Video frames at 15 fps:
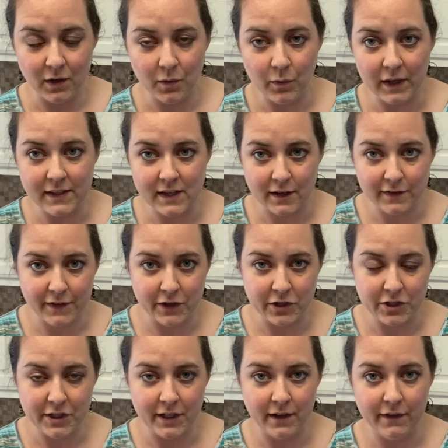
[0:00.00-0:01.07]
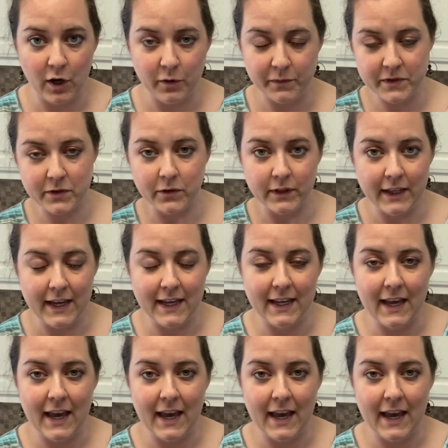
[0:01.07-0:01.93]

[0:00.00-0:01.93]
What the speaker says: was our first year of homeschooling,